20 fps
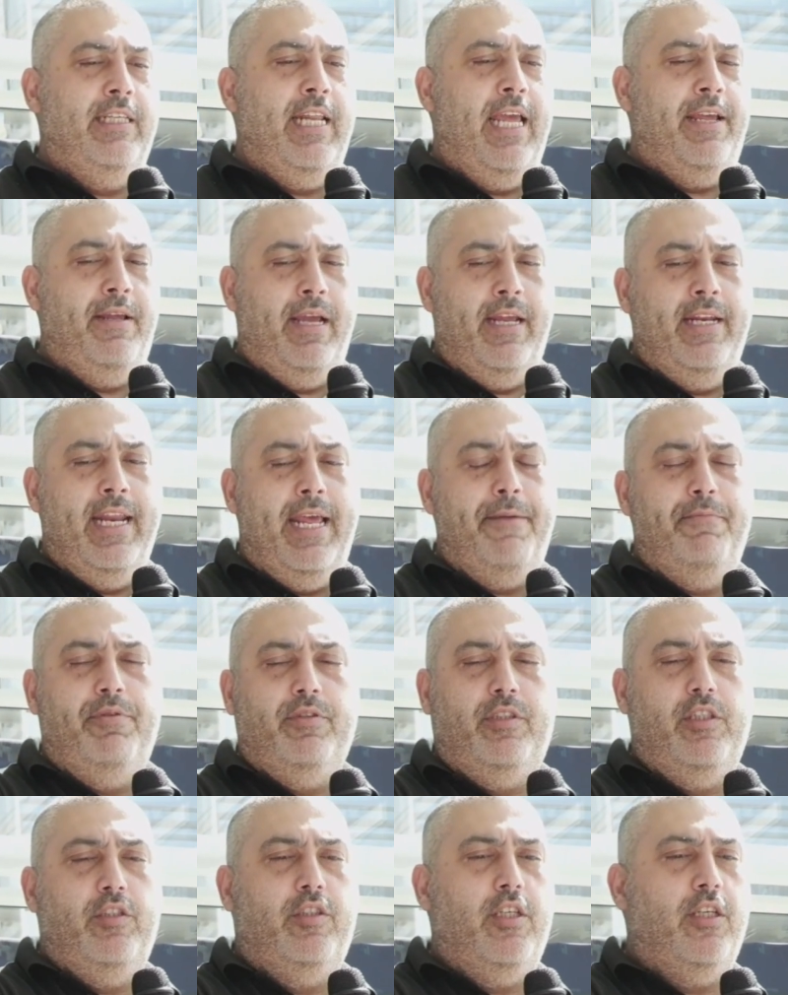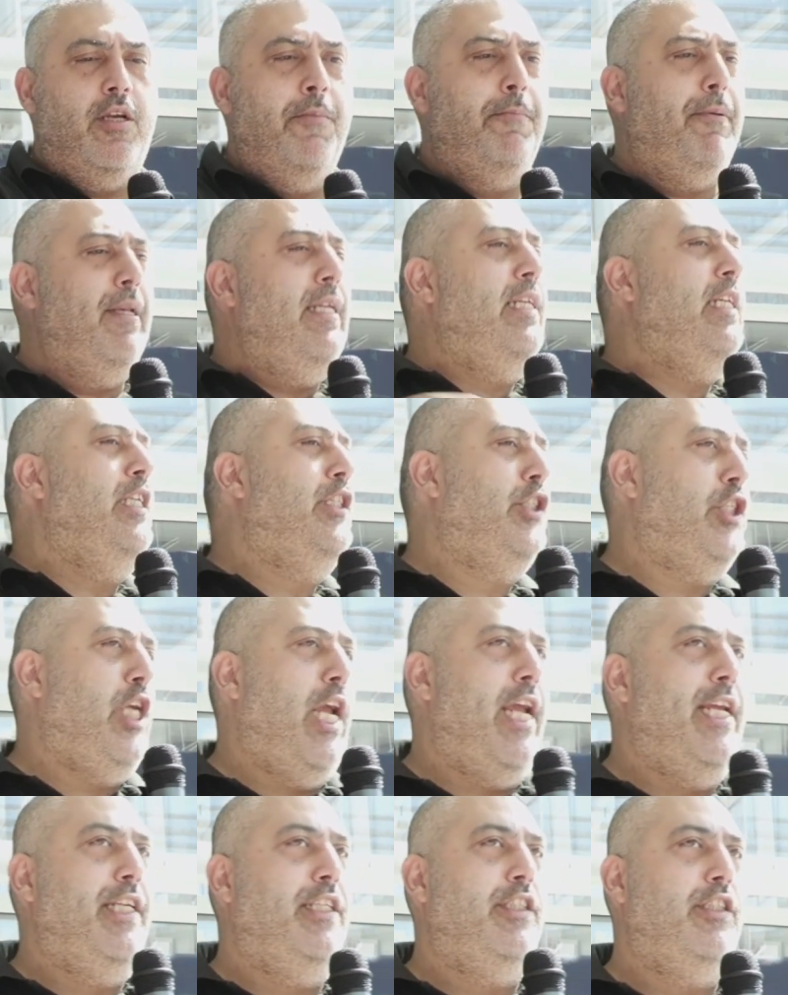enables you to completely
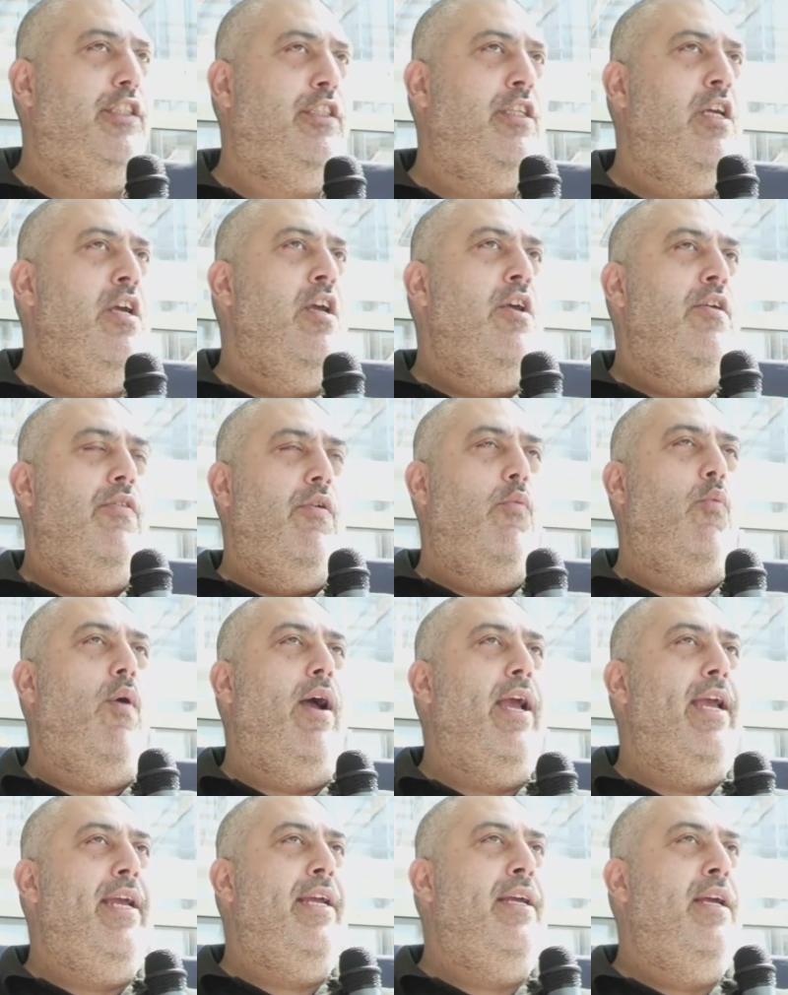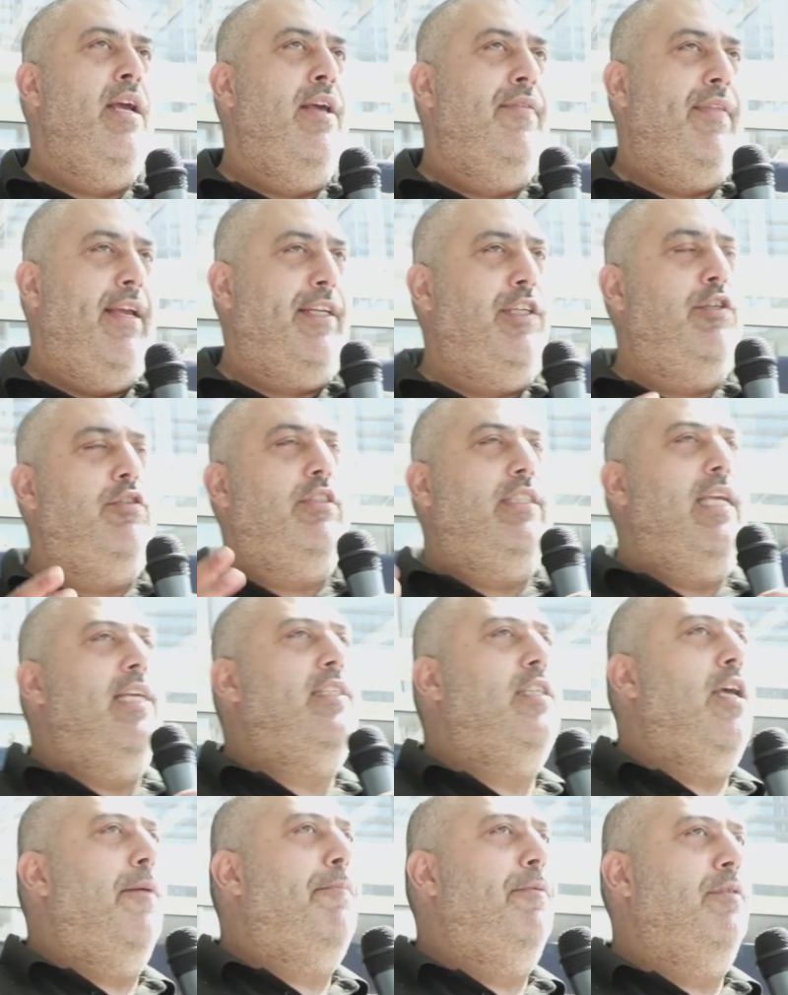change the way that you
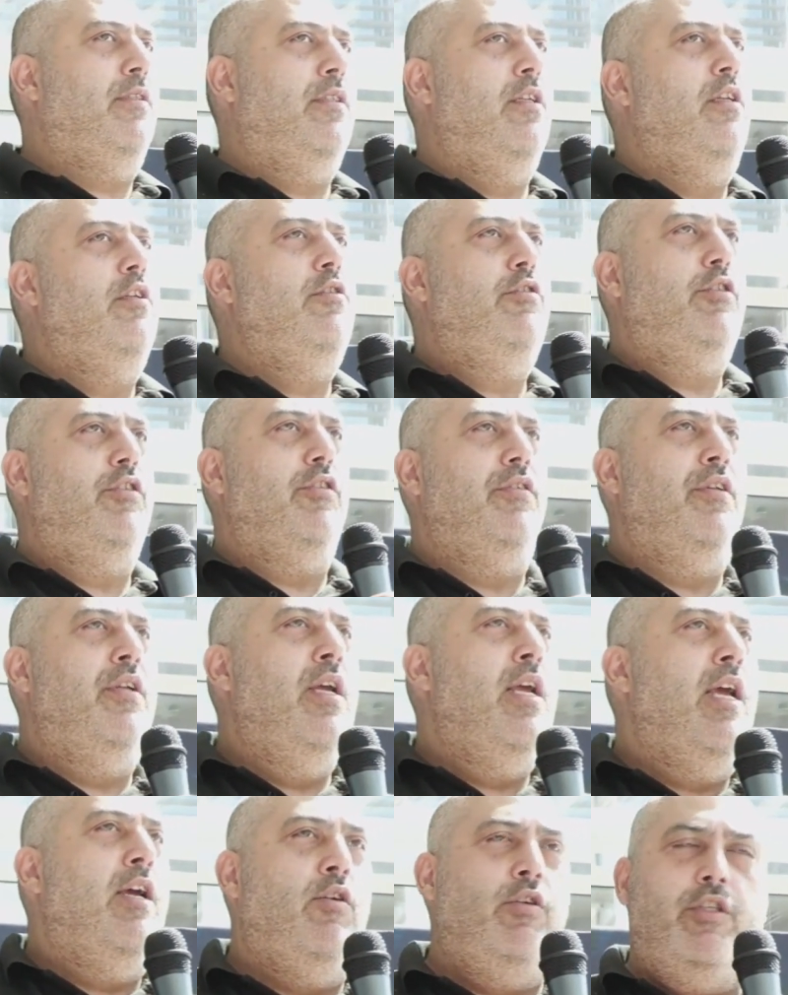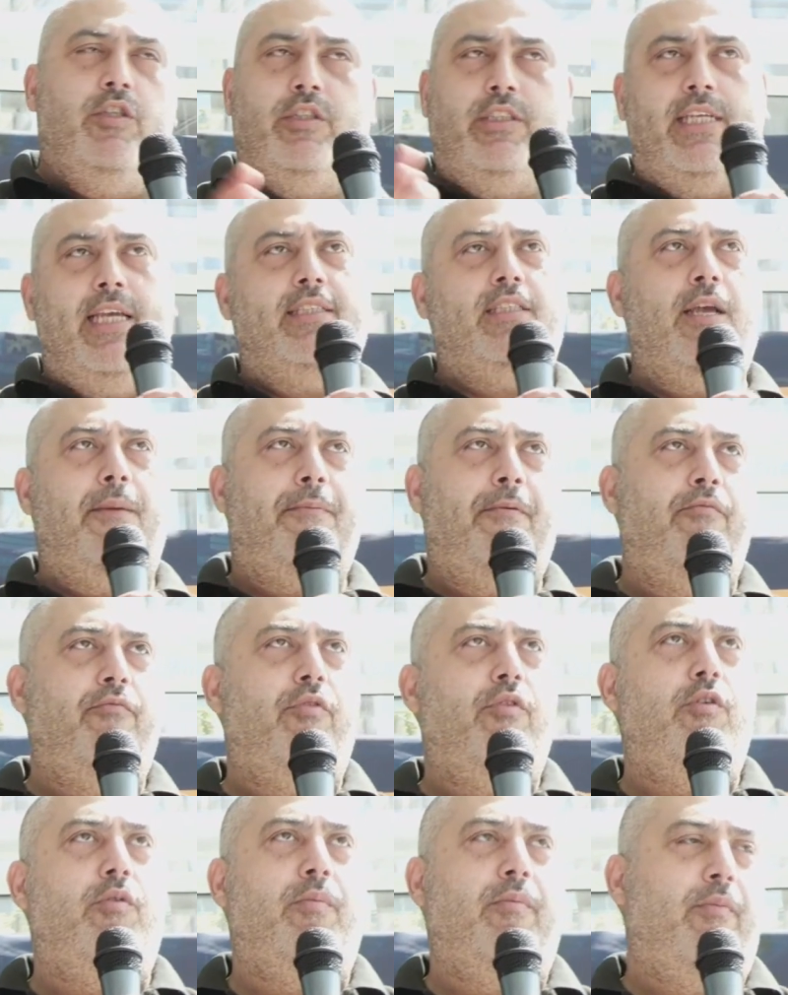set up a solution, or you set up a
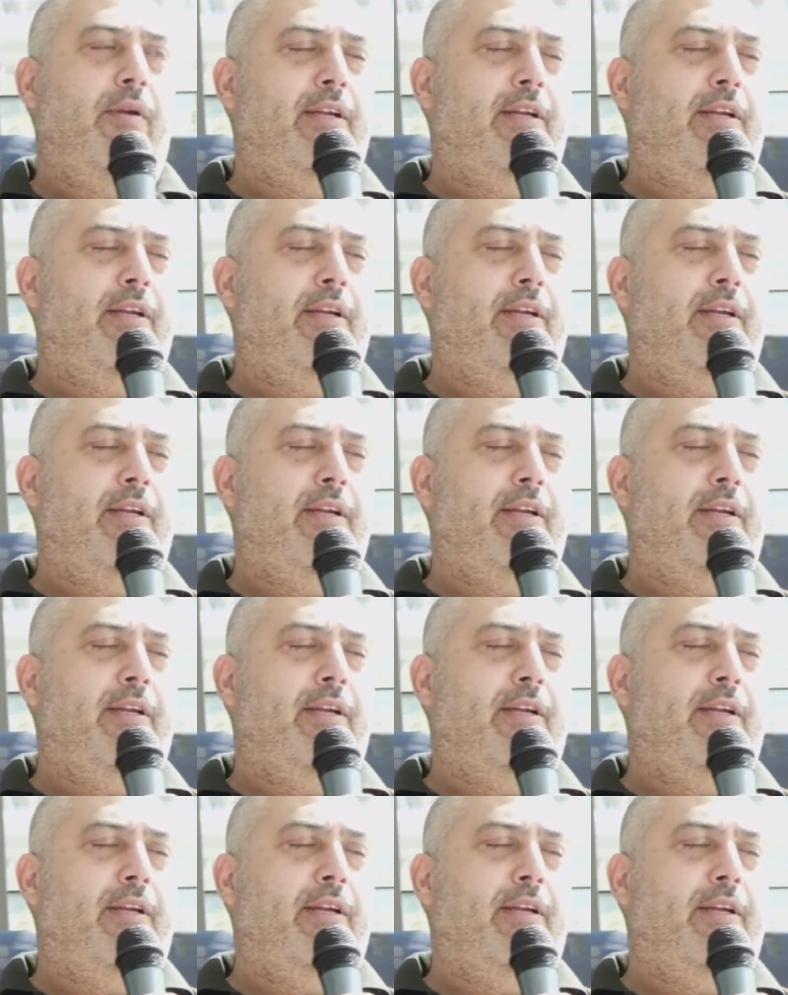room.